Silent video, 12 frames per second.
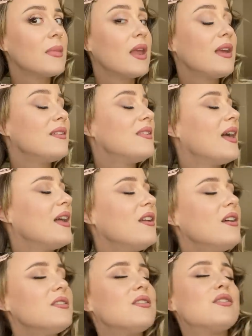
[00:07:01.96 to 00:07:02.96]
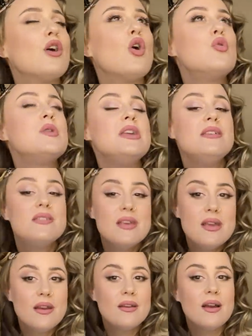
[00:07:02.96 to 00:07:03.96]
Like, is that not so
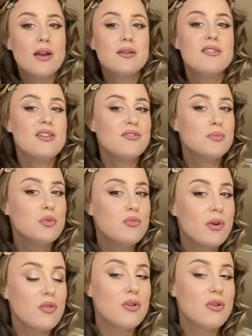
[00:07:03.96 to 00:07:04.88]
easy? I don't even have to move my